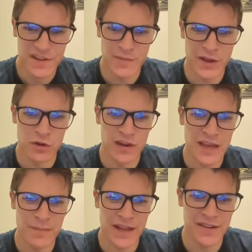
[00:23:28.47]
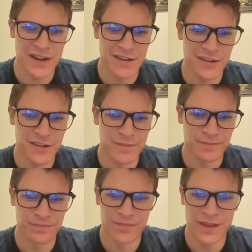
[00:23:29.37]
So my whole game plan changes.
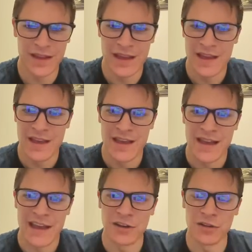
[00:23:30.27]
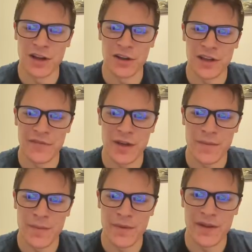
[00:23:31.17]
I no longer give
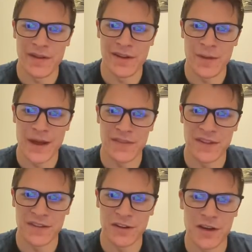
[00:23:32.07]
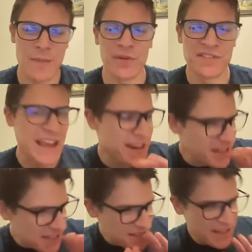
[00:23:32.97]
up a shit about this at all. I'm
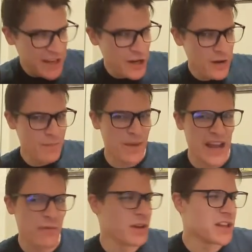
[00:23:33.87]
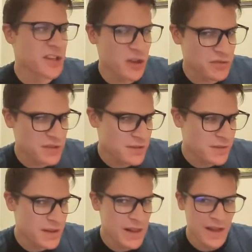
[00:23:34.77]
pretending to care, but I really don't.
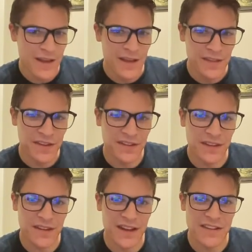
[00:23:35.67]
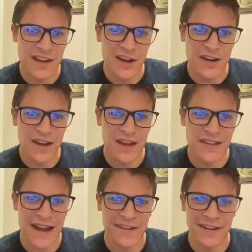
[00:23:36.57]
This anti-air
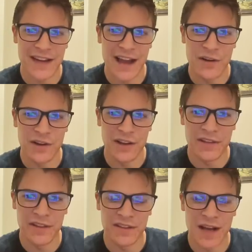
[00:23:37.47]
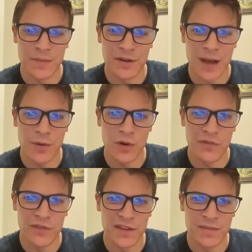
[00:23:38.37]
is actually not going to kill this copter. I'm
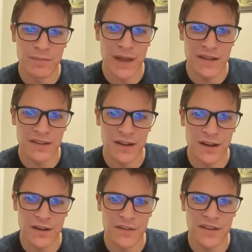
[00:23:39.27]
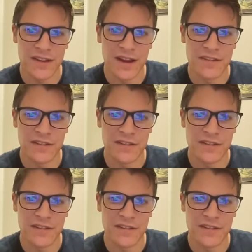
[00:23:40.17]
going for this base lock, or this